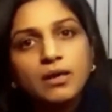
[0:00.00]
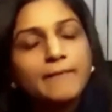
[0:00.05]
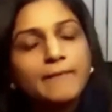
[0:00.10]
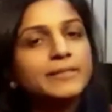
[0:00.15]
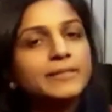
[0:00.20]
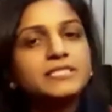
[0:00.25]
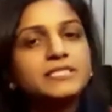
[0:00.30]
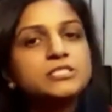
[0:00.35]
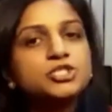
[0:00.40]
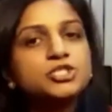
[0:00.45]

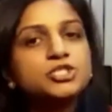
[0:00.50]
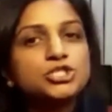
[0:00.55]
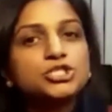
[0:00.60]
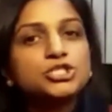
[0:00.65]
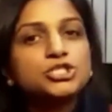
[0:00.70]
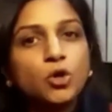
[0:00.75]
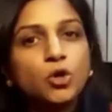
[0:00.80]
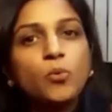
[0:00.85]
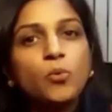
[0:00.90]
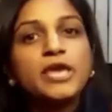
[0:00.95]
But there's just
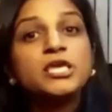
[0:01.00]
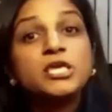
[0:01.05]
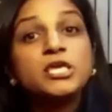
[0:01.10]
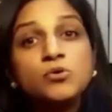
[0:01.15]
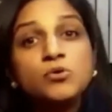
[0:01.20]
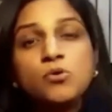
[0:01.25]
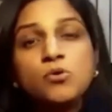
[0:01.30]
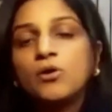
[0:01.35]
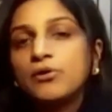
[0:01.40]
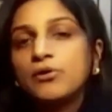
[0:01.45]
no way
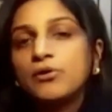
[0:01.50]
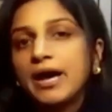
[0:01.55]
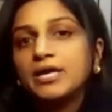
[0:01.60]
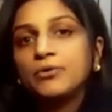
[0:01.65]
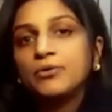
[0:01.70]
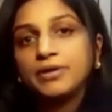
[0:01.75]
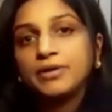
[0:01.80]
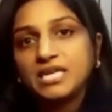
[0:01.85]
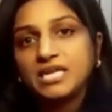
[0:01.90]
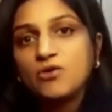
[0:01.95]
you or I
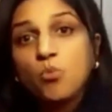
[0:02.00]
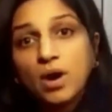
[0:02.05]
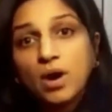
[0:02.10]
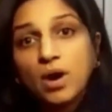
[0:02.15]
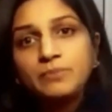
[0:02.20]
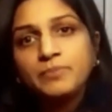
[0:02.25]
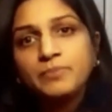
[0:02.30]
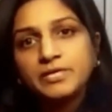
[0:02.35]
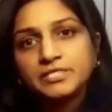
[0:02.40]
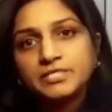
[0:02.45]
or any
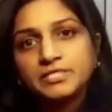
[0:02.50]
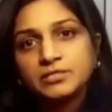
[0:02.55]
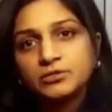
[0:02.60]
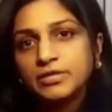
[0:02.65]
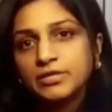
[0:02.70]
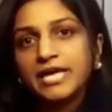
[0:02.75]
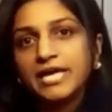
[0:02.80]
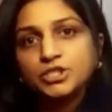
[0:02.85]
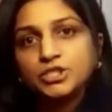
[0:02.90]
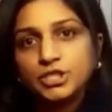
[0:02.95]
one person could
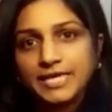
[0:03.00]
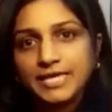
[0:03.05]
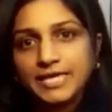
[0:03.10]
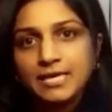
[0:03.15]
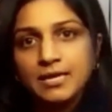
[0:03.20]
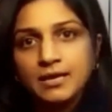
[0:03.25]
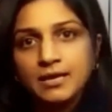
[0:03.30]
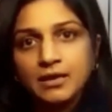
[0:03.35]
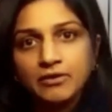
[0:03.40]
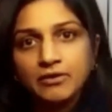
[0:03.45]

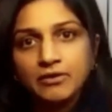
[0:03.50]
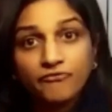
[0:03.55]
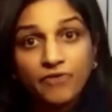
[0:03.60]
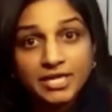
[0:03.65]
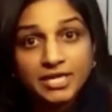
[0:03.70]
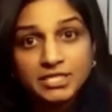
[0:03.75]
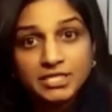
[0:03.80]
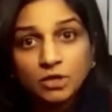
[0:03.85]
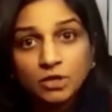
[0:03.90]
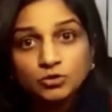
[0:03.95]
actually
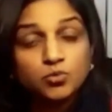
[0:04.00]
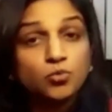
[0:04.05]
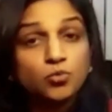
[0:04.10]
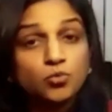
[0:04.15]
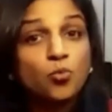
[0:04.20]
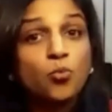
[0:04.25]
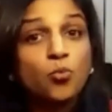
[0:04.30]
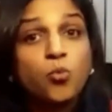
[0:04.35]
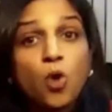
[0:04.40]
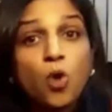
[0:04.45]
find out
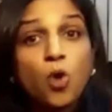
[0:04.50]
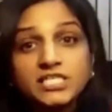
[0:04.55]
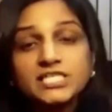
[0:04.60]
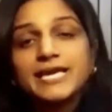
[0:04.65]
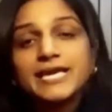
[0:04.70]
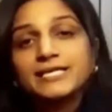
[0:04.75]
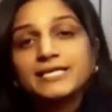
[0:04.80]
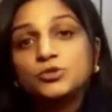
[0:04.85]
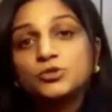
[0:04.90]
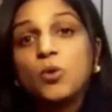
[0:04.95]

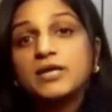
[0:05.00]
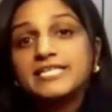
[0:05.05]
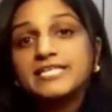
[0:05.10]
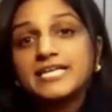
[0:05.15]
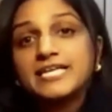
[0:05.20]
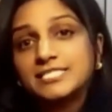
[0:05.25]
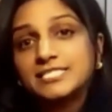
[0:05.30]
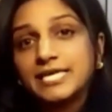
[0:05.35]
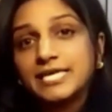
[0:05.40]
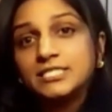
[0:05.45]
to what
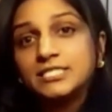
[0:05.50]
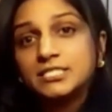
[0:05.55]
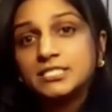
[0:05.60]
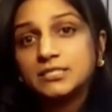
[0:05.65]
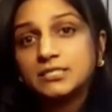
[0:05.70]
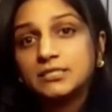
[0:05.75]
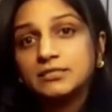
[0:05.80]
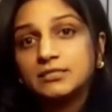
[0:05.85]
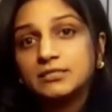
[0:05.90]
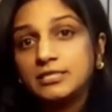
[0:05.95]
extent
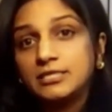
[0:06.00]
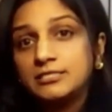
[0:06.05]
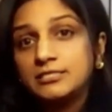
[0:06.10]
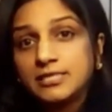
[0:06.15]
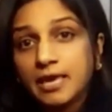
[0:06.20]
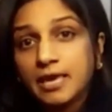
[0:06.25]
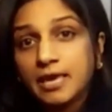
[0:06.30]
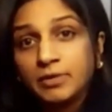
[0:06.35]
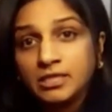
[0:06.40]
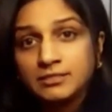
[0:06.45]
these
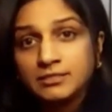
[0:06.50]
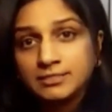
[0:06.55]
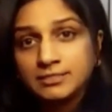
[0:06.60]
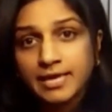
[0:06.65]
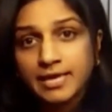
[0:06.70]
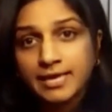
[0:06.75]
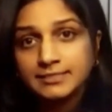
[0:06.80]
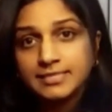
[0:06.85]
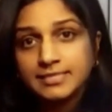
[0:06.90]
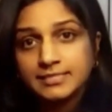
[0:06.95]
chemicals
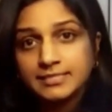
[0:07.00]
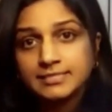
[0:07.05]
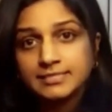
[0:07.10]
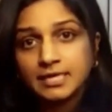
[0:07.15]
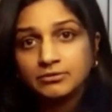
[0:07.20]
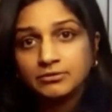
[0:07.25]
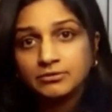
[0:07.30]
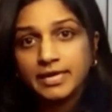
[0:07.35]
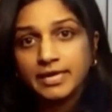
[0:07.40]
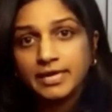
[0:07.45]
exist
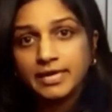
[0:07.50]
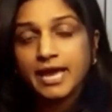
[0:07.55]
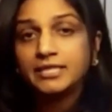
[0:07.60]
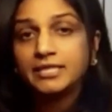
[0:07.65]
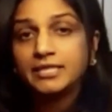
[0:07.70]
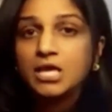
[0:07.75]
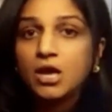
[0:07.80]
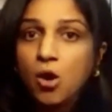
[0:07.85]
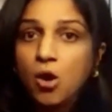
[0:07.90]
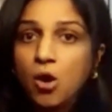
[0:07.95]
out there. And
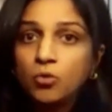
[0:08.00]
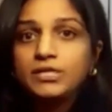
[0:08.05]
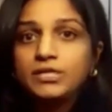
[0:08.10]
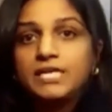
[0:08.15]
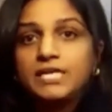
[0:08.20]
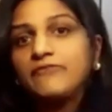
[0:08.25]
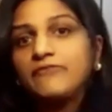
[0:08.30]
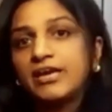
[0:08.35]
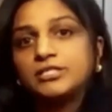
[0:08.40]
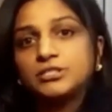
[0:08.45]
the
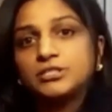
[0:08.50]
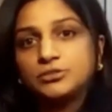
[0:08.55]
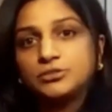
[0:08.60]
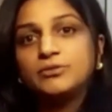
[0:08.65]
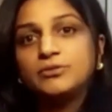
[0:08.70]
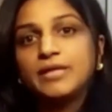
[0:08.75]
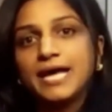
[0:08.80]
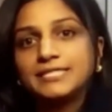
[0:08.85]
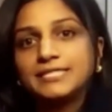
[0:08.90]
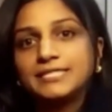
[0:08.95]
only way to do
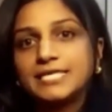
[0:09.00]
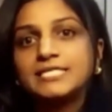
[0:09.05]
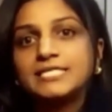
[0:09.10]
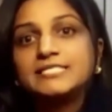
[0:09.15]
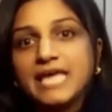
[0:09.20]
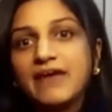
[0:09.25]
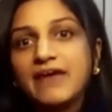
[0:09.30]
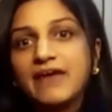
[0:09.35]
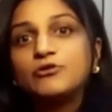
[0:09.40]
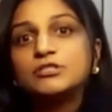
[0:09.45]
that is
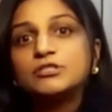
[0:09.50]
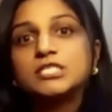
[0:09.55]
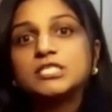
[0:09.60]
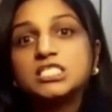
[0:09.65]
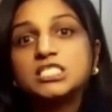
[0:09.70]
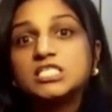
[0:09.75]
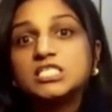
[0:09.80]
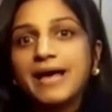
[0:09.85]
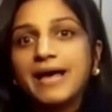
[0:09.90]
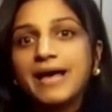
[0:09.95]
therefore
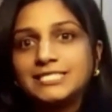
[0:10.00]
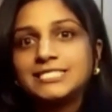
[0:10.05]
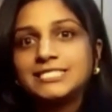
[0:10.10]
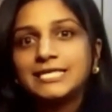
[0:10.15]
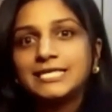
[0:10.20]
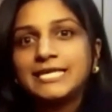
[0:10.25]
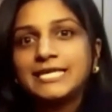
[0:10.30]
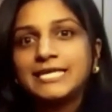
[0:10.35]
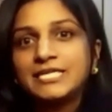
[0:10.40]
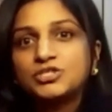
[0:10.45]

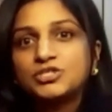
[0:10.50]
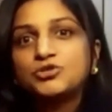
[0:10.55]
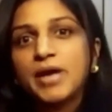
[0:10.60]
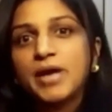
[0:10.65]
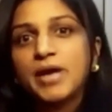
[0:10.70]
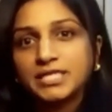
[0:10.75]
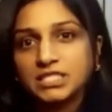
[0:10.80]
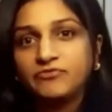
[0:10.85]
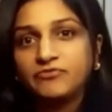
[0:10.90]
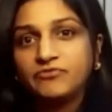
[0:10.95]
systematically
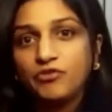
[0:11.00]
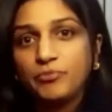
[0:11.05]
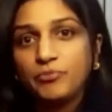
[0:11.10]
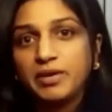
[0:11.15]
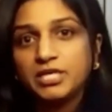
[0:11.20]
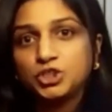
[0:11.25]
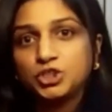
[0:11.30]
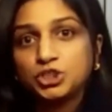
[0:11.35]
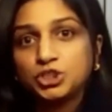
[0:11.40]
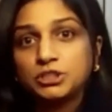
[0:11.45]
extract
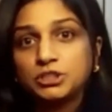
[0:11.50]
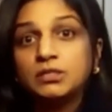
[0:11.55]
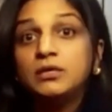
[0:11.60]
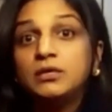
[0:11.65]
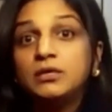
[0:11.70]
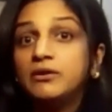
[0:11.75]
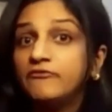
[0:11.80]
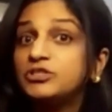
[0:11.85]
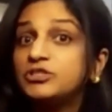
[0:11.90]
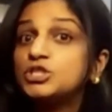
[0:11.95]
information
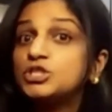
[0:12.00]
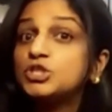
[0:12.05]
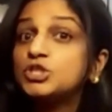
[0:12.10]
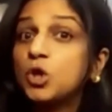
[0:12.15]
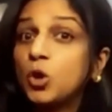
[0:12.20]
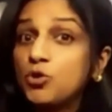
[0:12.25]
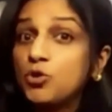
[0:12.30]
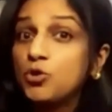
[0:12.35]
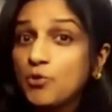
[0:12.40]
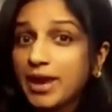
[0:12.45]
which is
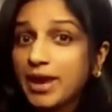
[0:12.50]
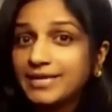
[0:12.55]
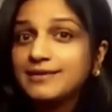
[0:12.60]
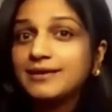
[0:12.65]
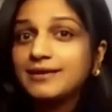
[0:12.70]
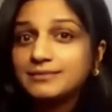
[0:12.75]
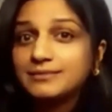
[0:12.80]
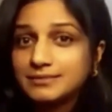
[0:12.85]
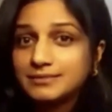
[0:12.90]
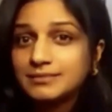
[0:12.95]

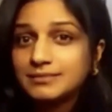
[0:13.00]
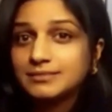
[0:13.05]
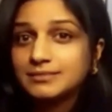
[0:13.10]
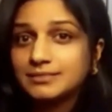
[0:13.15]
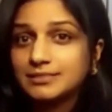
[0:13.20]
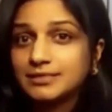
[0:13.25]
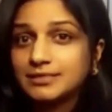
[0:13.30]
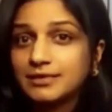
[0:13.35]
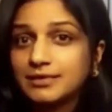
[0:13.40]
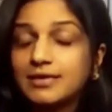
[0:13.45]
already
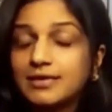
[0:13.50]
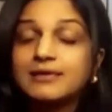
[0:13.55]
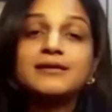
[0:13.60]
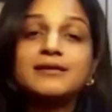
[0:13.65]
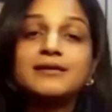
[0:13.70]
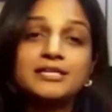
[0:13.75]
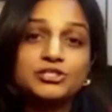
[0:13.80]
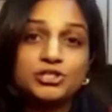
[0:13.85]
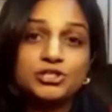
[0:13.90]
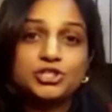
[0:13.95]
existing in
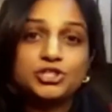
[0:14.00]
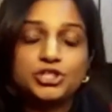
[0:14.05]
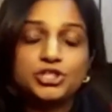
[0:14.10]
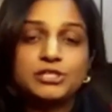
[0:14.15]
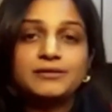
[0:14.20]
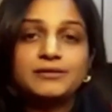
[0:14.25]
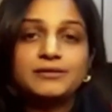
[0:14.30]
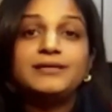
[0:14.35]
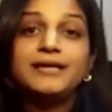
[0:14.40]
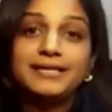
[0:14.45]
literature.
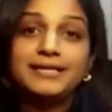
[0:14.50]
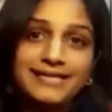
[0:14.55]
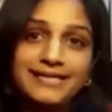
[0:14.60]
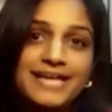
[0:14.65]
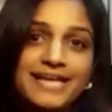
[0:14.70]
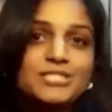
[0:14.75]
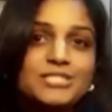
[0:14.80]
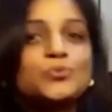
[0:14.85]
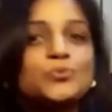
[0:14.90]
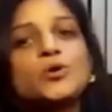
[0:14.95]
And
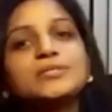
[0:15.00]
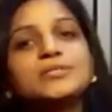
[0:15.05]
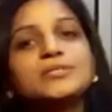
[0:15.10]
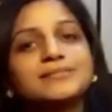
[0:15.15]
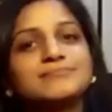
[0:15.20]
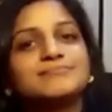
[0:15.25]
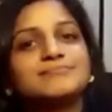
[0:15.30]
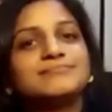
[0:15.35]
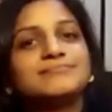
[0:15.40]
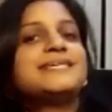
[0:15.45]
that's what
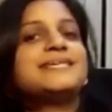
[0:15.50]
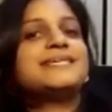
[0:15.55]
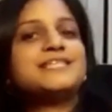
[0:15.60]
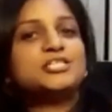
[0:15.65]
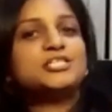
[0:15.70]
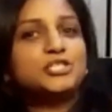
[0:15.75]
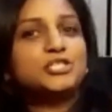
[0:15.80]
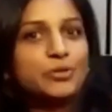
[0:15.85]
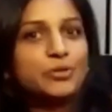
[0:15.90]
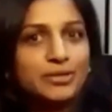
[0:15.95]

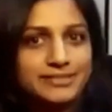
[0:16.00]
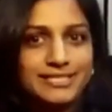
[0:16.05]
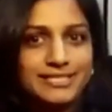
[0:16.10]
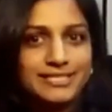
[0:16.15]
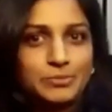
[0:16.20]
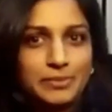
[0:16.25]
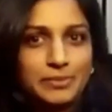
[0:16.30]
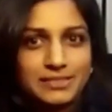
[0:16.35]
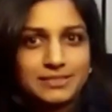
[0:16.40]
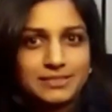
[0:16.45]
essential oil
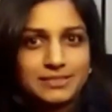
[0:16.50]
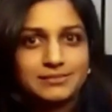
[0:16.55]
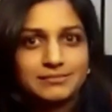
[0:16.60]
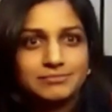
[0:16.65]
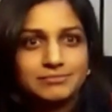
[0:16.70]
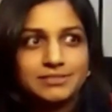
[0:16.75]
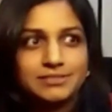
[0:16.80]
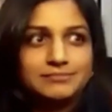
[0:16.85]
database.